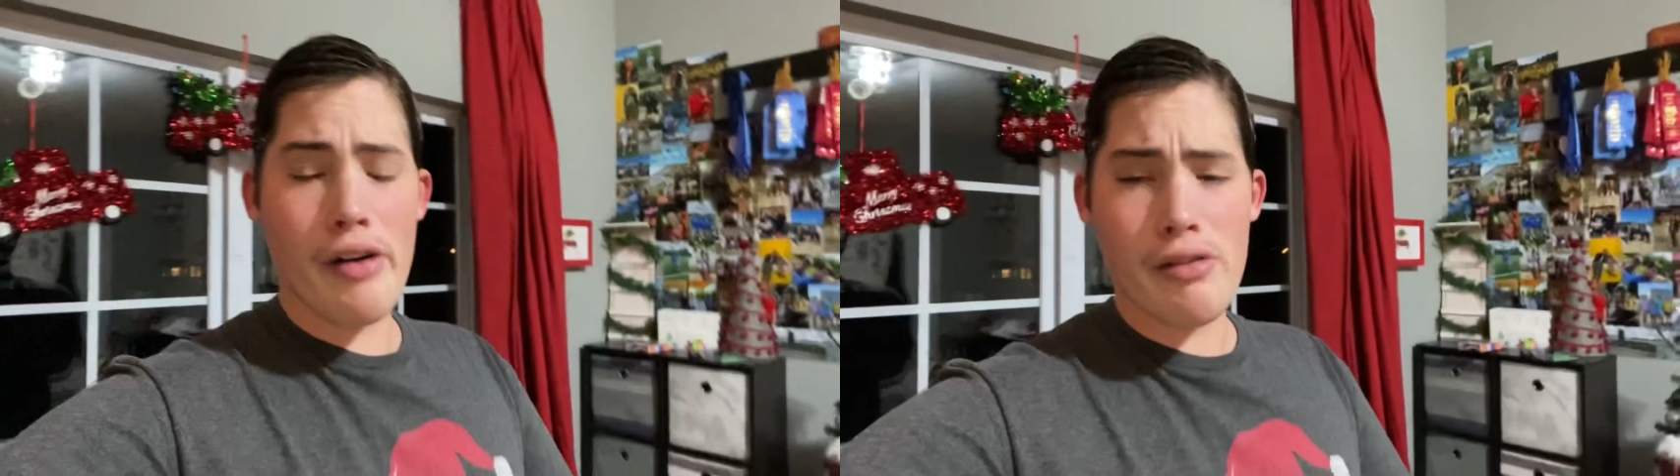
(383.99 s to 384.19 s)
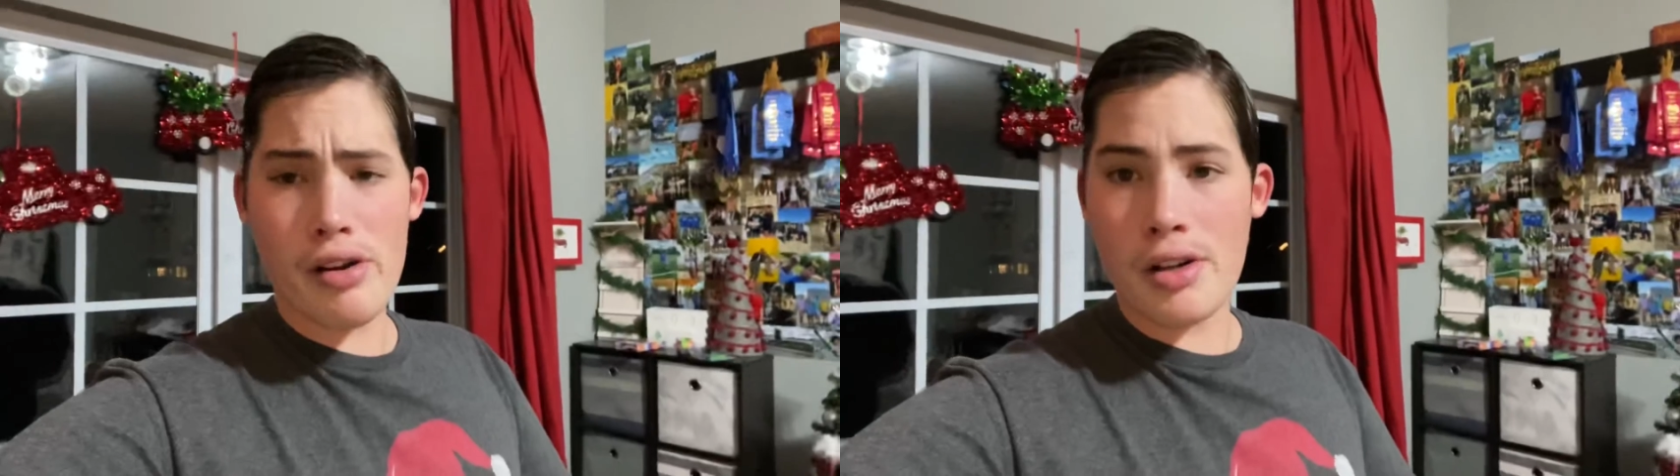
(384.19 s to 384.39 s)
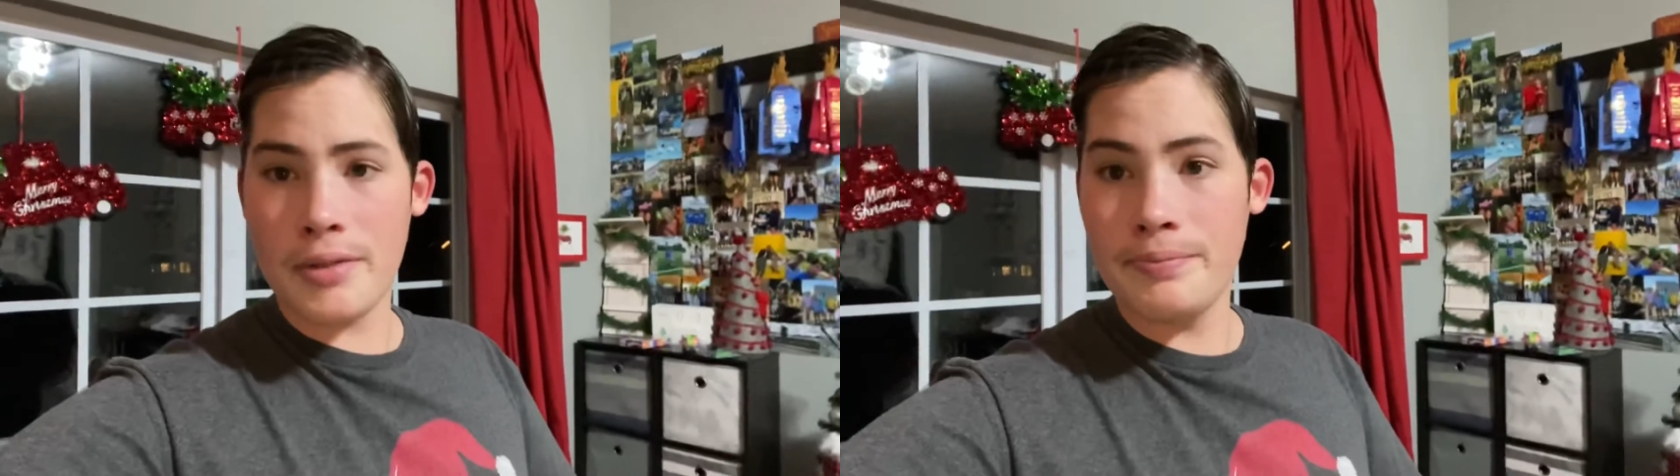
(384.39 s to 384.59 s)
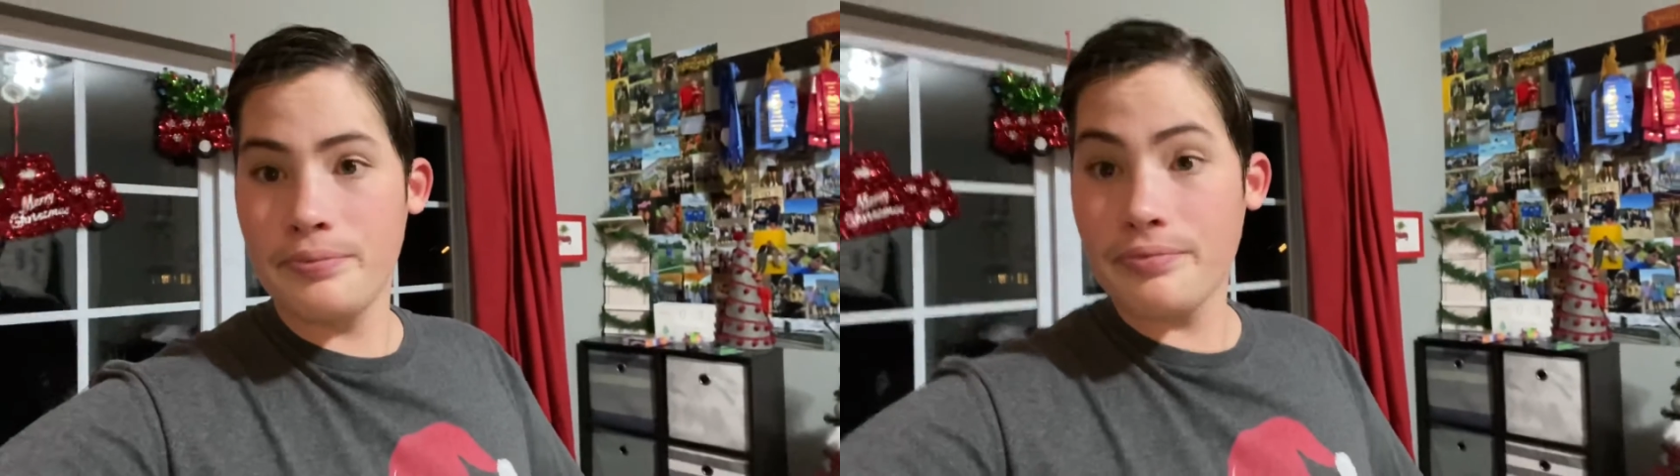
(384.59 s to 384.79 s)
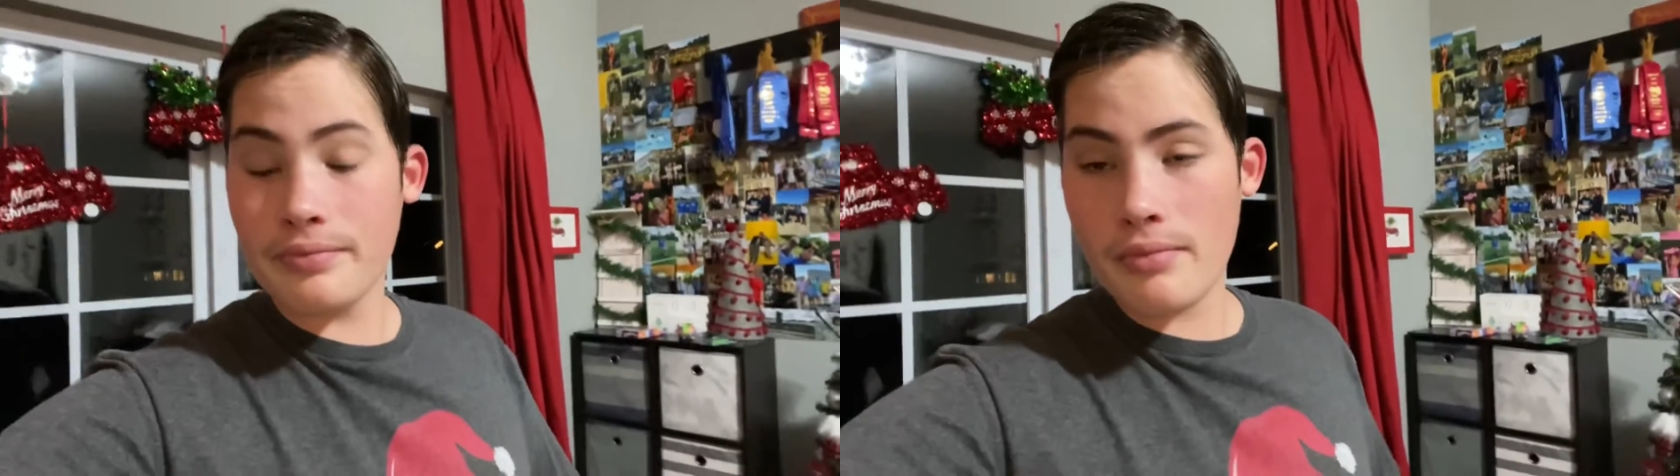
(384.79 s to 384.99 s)

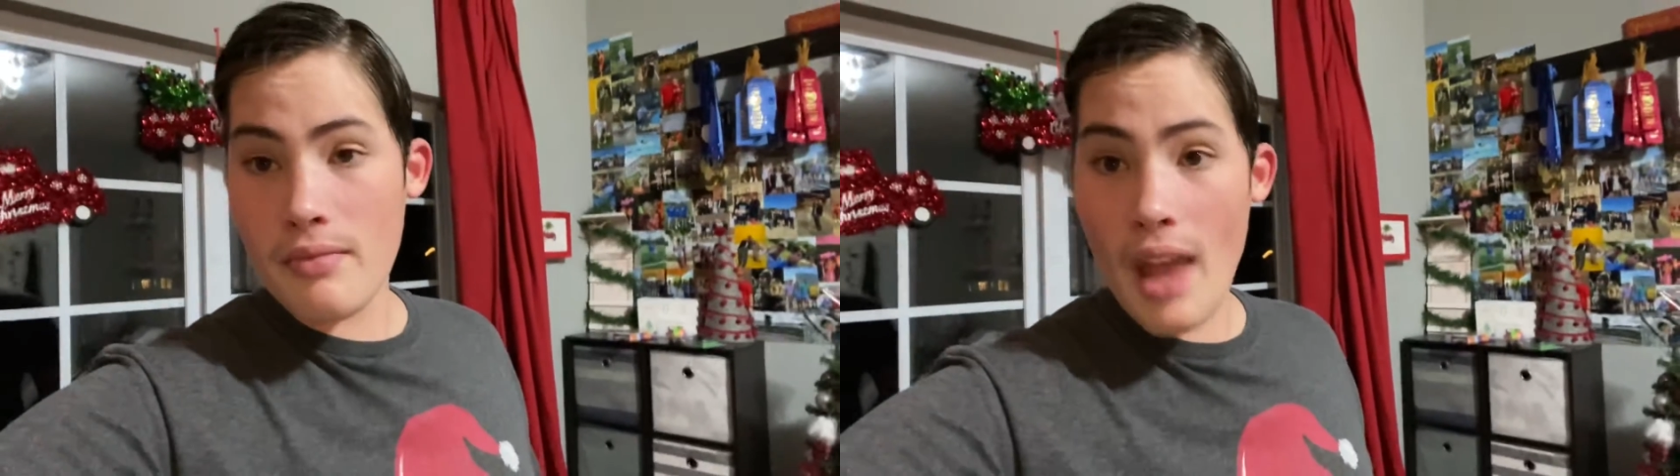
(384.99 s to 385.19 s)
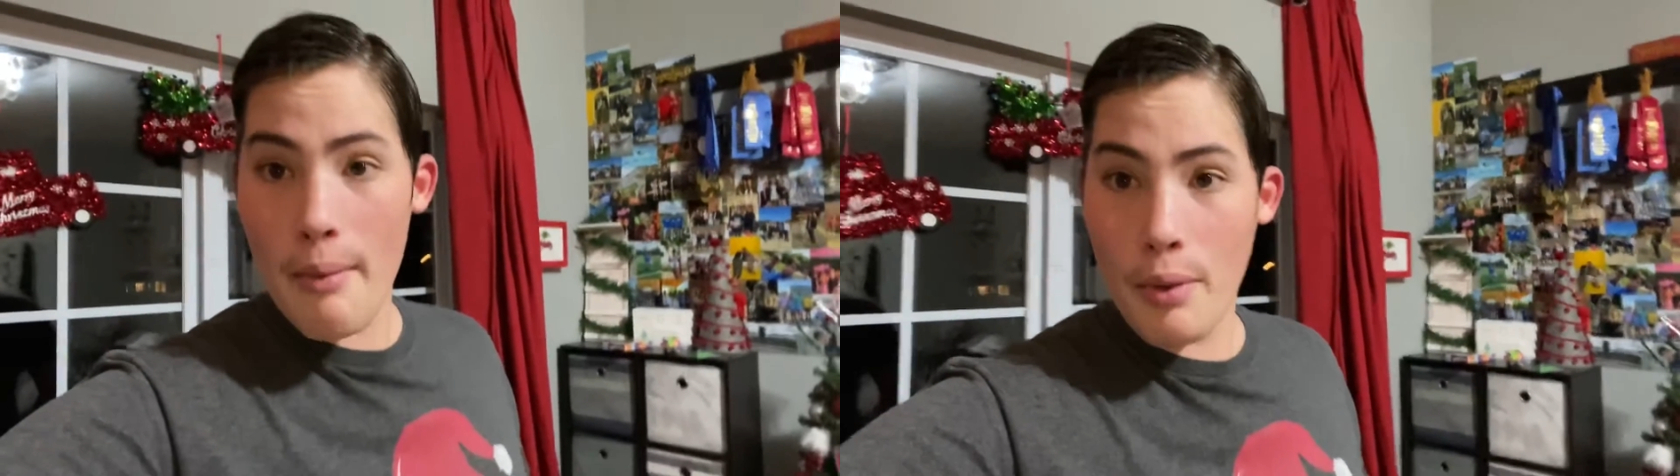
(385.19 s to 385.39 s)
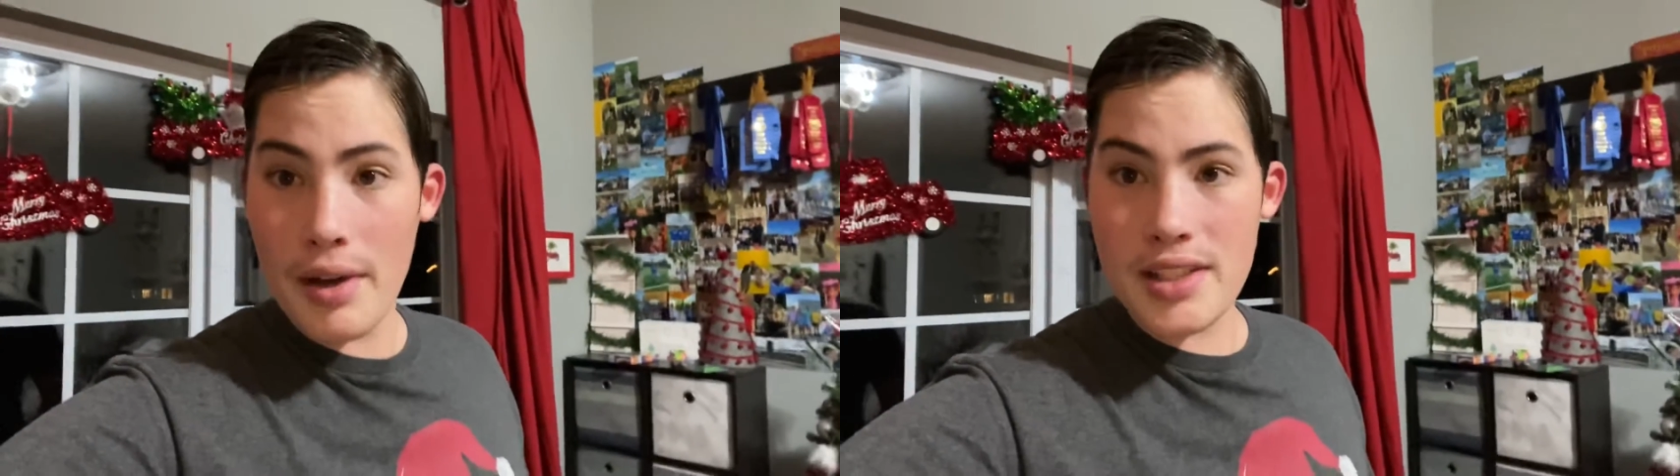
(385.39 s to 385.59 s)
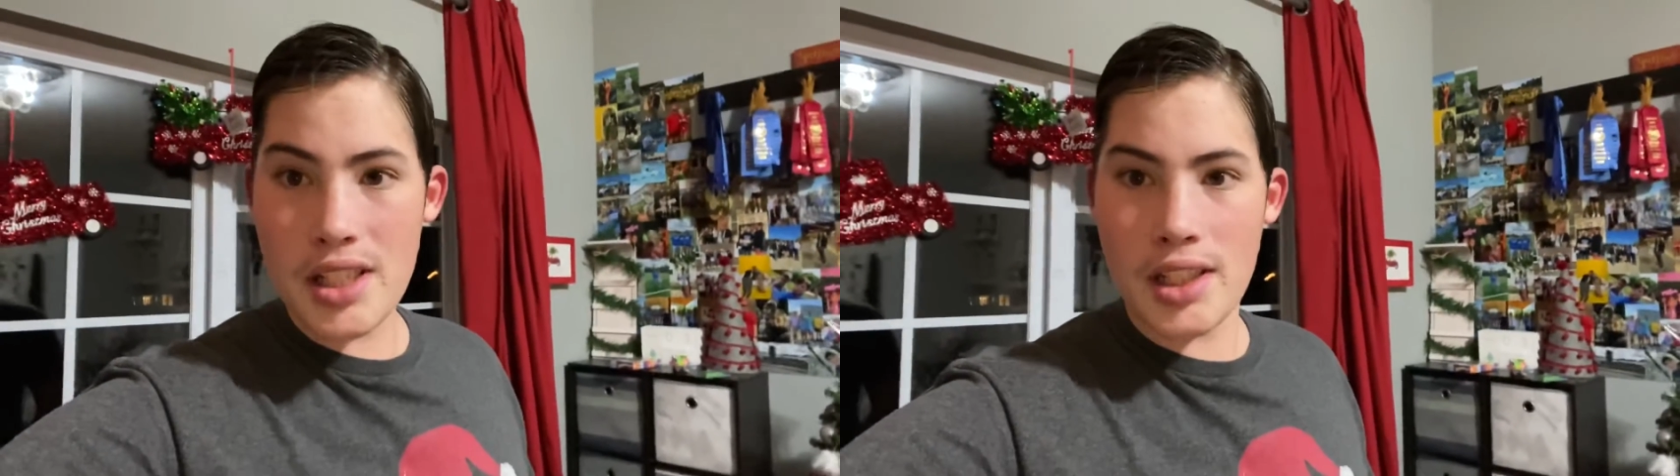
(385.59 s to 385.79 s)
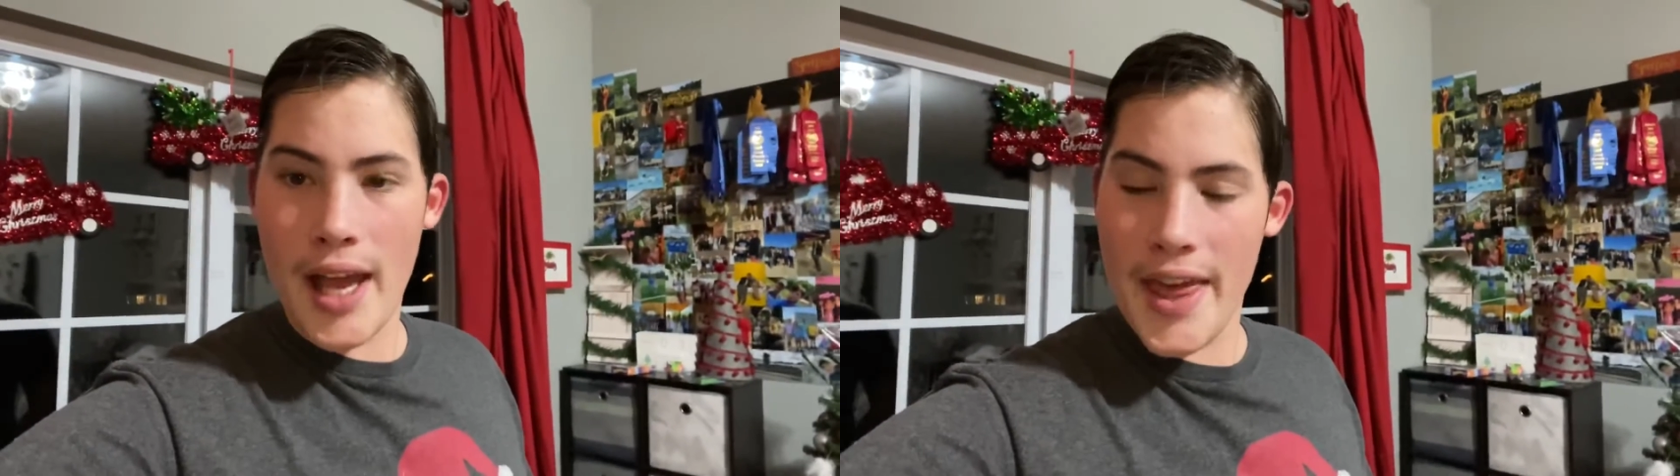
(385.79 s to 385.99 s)
I'm going to wait till